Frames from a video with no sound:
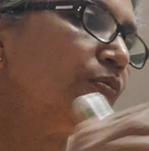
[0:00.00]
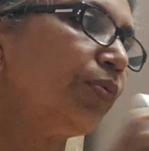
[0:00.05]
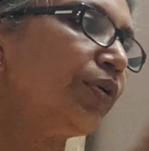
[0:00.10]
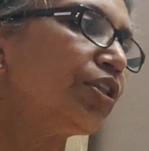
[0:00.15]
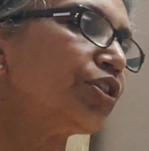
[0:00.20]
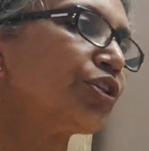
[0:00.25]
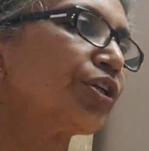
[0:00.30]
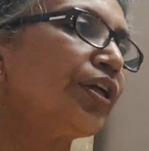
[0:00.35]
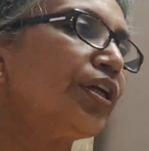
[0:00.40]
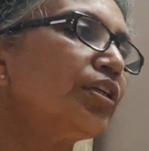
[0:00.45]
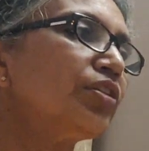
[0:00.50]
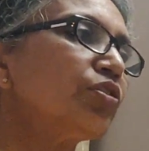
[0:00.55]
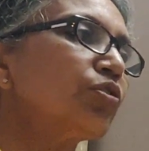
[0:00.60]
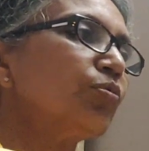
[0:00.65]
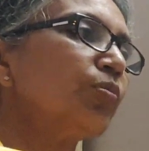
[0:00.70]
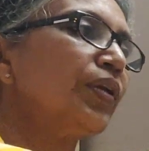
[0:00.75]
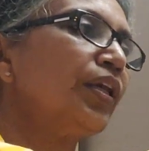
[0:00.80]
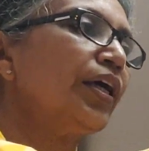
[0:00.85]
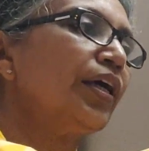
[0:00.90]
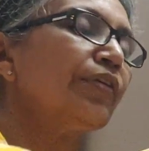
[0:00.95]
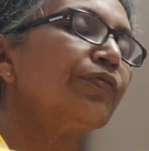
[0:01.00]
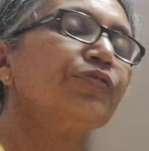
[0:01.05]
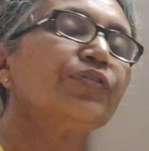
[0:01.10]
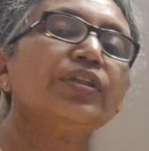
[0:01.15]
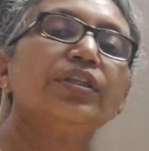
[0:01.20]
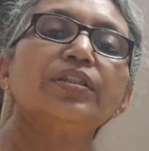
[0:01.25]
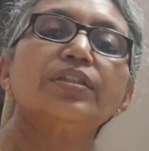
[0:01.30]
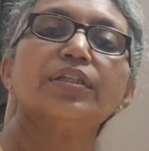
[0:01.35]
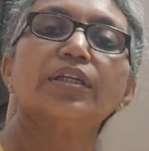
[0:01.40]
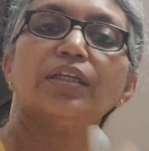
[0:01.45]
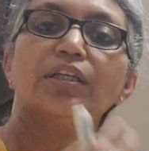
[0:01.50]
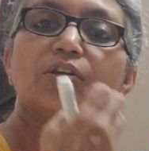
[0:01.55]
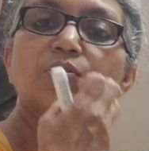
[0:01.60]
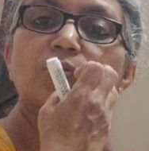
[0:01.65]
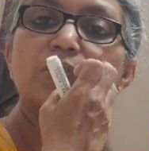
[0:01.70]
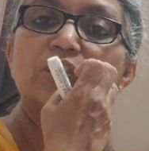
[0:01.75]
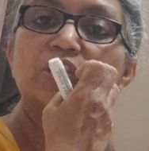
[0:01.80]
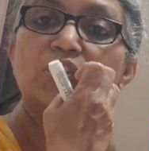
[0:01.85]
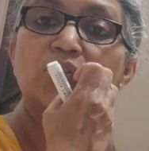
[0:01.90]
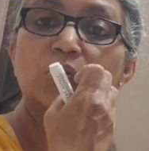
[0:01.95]
in which case you will have theta
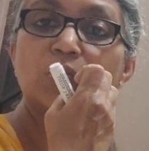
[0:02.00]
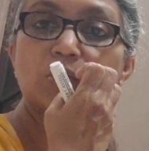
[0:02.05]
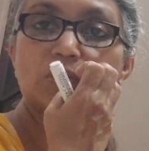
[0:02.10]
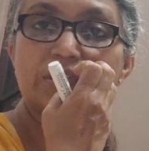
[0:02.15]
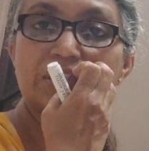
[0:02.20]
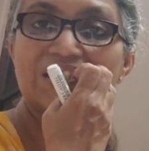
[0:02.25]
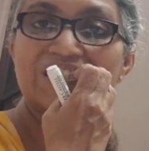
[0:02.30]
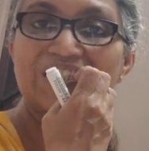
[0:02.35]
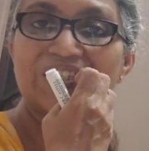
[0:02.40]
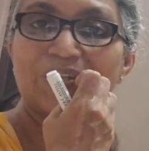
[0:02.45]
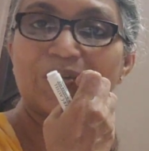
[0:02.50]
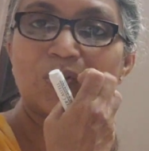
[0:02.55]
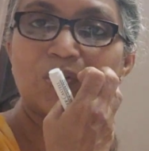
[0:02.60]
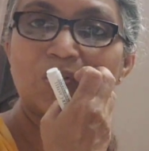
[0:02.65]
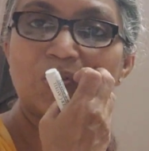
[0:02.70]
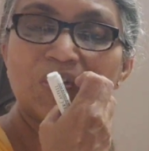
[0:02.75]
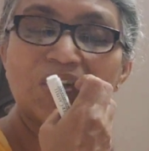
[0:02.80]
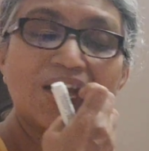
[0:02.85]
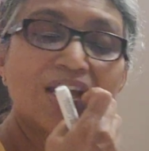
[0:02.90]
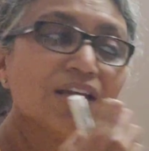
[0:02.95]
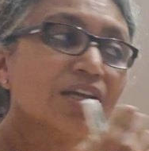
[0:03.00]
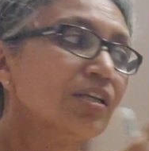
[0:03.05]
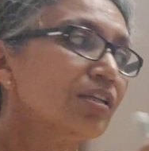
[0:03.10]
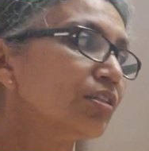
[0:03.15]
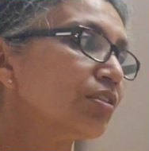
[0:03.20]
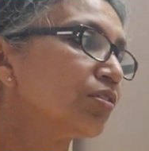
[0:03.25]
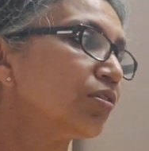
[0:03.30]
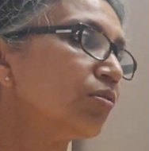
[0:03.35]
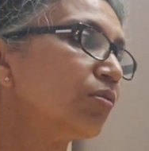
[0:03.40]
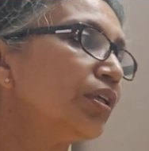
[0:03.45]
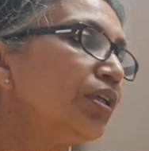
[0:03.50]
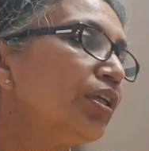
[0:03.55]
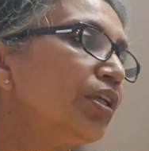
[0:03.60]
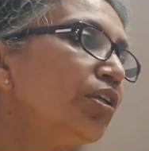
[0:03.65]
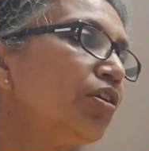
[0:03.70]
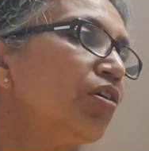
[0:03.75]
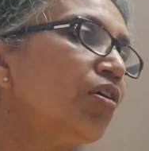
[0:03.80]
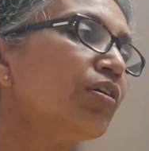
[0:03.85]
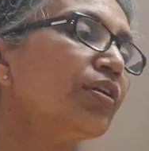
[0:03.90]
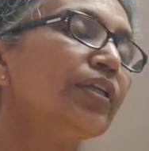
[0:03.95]
equal to 0. So
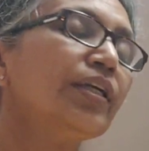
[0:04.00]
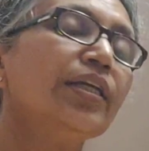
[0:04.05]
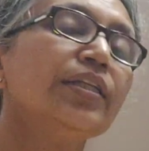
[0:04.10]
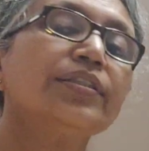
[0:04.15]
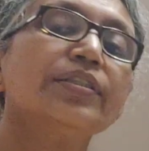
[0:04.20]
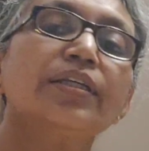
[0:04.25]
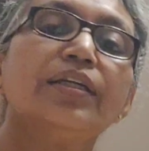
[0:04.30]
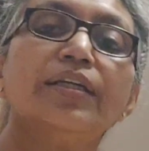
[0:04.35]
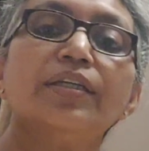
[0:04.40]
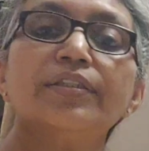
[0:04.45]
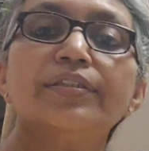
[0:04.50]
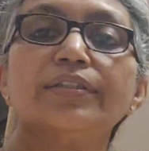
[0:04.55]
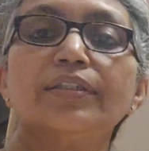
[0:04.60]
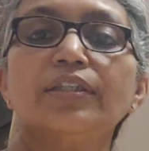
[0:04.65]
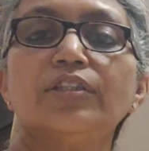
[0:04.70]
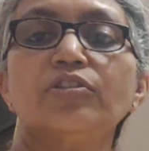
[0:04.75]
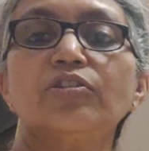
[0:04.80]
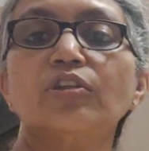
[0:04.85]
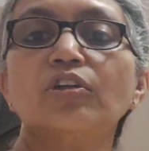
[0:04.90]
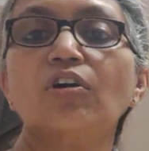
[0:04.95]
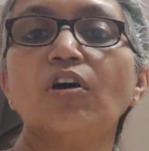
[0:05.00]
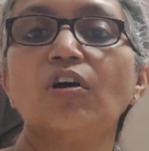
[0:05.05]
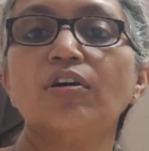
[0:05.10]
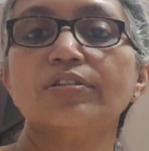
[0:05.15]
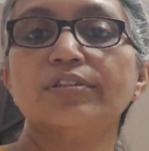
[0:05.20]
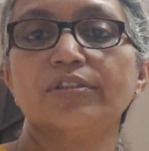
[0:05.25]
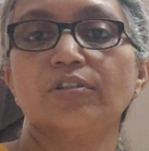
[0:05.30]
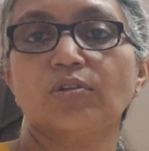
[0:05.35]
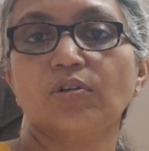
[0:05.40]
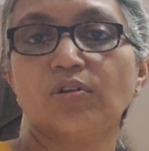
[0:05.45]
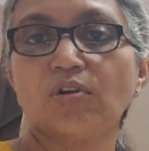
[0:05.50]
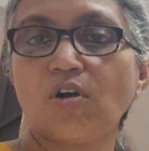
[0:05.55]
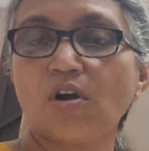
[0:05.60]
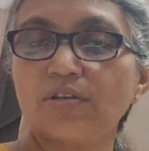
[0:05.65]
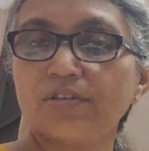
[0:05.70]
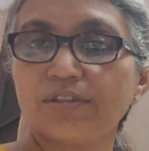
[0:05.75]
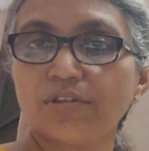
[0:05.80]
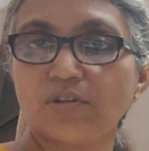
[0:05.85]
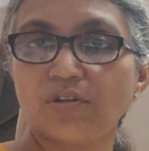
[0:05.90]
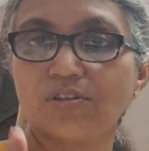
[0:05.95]
E dot delta S into cos 0.
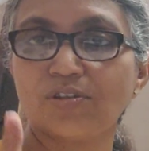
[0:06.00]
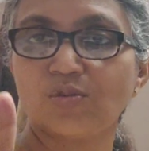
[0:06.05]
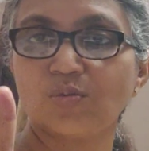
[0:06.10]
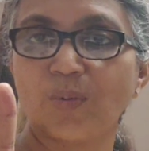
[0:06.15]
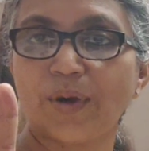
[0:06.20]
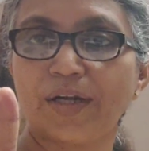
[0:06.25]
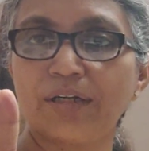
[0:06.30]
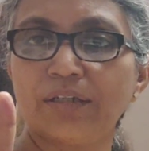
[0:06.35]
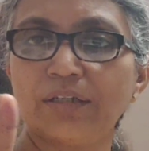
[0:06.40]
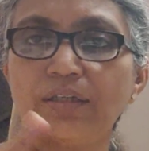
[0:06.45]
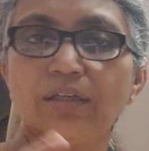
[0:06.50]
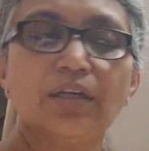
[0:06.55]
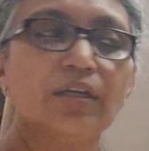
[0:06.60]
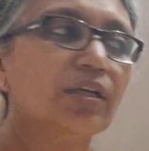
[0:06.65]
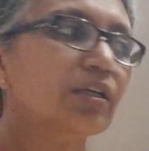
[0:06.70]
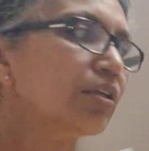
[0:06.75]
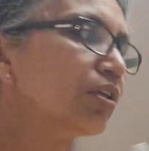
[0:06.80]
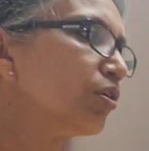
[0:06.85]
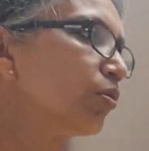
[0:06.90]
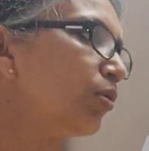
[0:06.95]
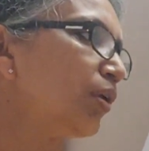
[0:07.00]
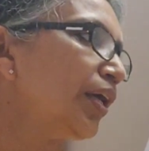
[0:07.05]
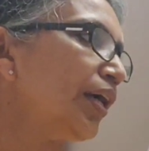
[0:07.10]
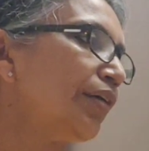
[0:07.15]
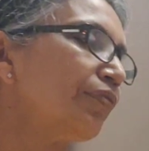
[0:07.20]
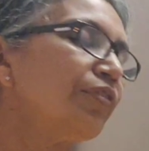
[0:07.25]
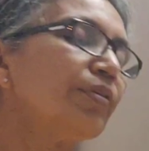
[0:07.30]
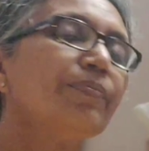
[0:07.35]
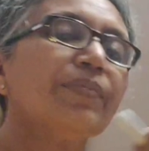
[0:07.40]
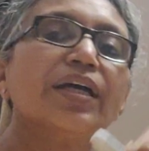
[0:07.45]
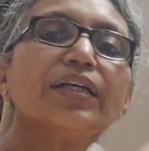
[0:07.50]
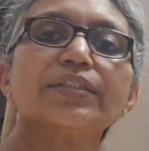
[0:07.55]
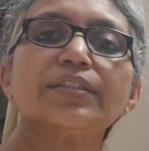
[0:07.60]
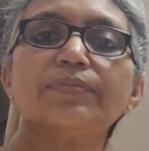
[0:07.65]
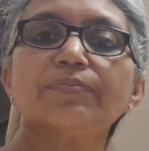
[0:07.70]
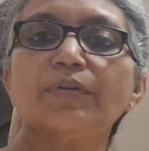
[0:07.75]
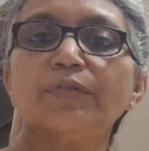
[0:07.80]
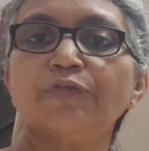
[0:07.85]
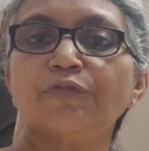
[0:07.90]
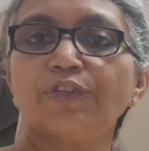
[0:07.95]
Cos 0 is 1. You will have the
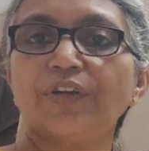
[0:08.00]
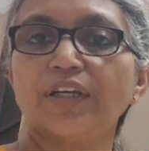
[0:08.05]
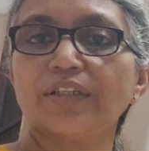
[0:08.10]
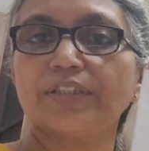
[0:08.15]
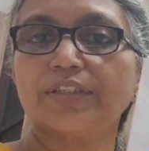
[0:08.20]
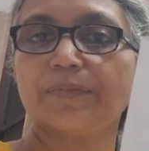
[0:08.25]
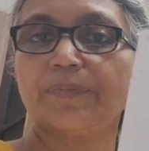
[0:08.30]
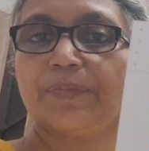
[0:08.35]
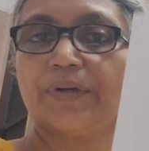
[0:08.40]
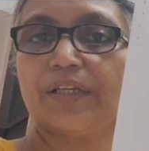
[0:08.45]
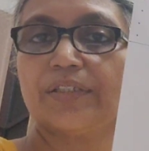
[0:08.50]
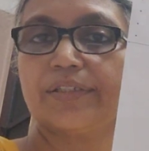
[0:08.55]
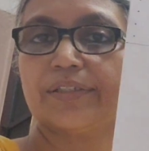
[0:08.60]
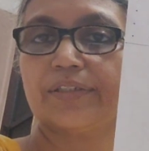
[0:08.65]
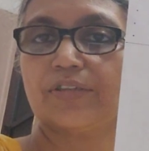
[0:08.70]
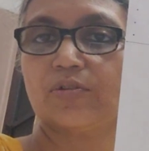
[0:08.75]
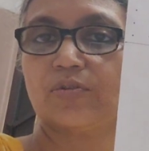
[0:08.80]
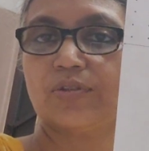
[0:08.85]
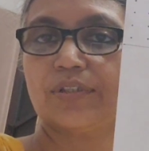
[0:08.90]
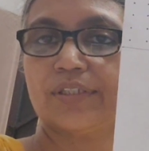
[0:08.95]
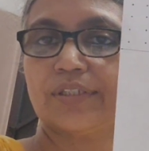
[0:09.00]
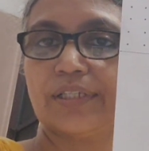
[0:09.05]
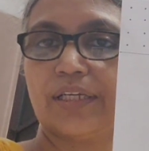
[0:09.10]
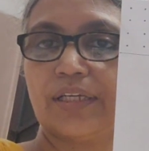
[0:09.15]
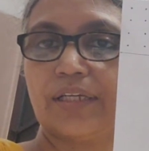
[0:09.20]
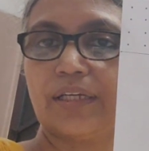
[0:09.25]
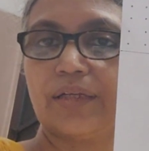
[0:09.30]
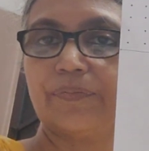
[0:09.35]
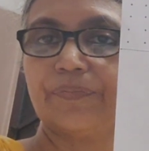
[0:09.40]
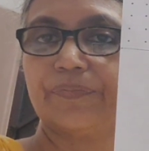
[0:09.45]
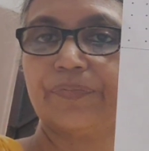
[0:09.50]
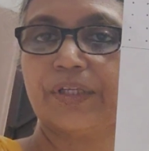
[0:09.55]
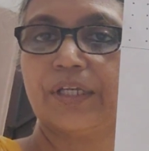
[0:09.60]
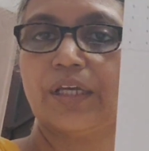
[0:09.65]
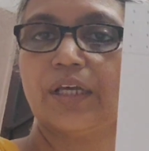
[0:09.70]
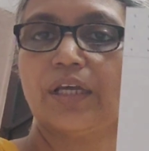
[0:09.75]
maximum flux passing through this area.